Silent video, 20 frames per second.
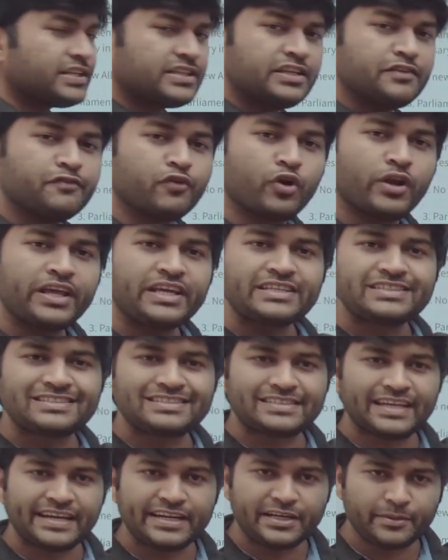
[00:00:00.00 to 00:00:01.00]
the following
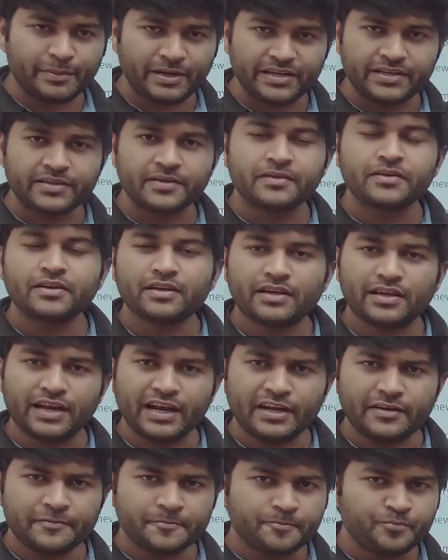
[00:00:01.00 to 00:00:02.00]
statement, right?